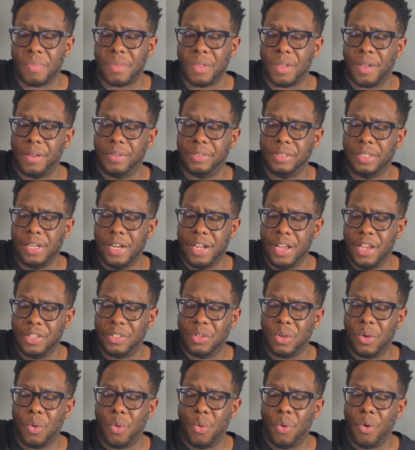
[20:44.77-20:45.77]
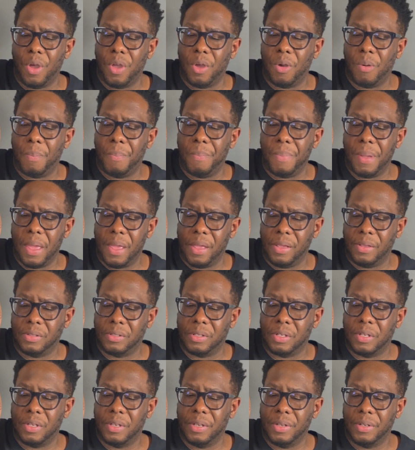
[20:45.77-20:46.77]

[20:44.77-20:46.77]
Because it is oil-based.